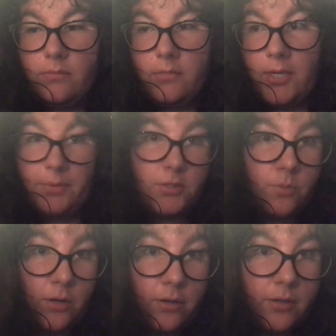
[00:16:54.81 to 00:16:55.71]
I went to
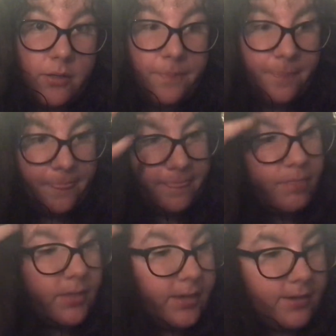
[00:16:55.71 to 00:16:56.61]
work
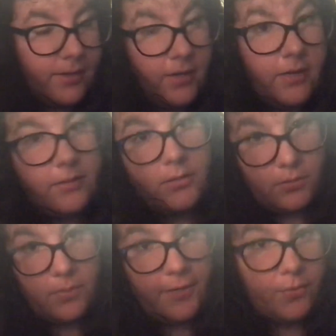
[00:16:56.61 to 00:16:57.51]
and I got into
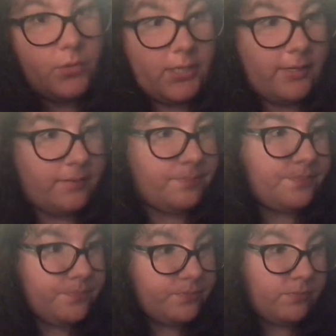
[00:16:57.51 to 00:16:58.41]
my routine,
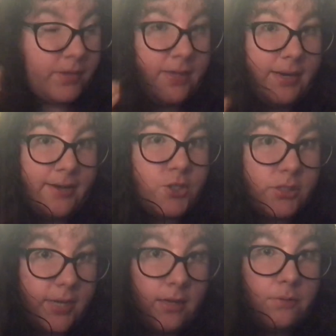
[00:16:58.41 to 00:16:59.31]
and that
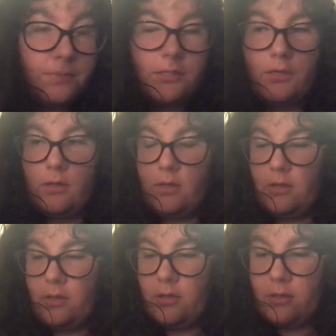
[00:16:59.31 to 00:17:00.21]
actually helped.
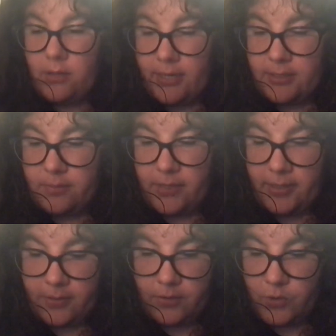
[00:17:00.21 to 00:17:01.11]
I did my
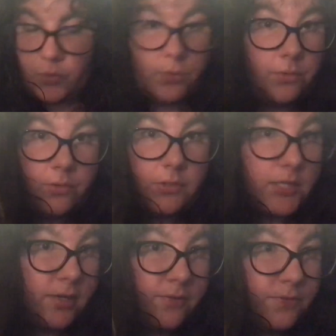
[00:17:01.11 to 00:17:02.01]
usual
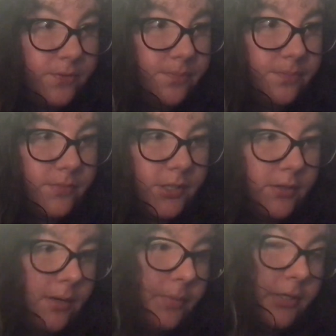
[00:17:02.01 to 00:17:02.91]
stuff, you
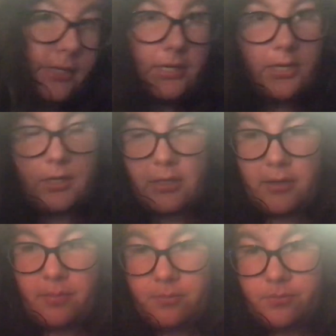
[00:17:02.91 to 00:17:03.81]
know, I'm cleaning
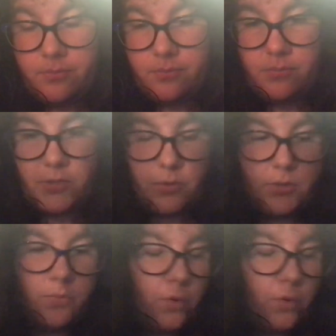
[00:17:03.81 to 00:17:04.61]
and I'm doing some